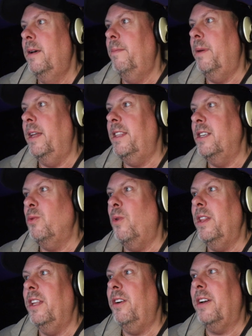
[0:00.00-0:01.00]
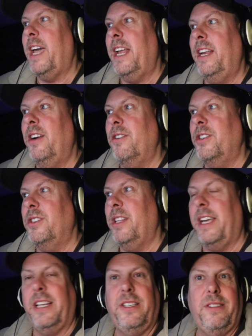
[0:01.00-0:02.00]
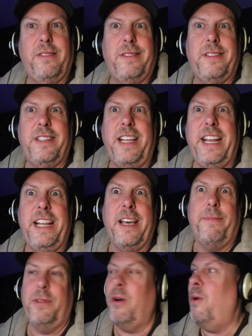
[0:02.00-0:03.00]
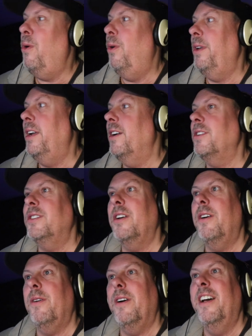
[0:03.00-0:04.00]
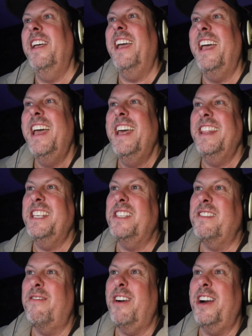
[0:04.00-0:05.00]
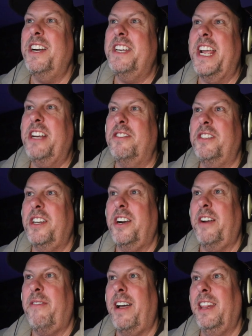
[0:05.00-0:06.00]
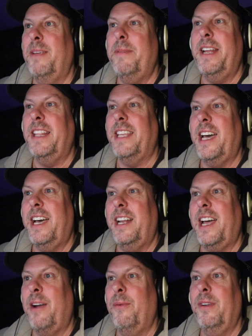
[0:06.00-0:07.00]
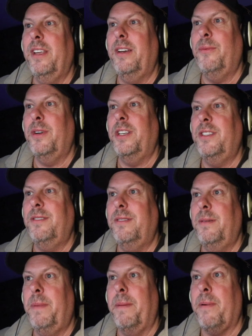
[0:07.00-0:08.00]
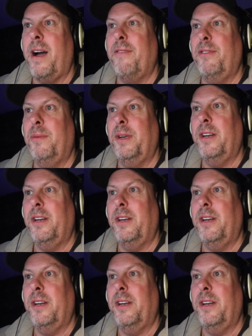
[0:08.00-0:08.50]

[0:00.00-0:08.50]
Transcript: But this one little gain here just like eating up the whole year. So this is a very dangerous area. If I eliminate that, I really would be profitable.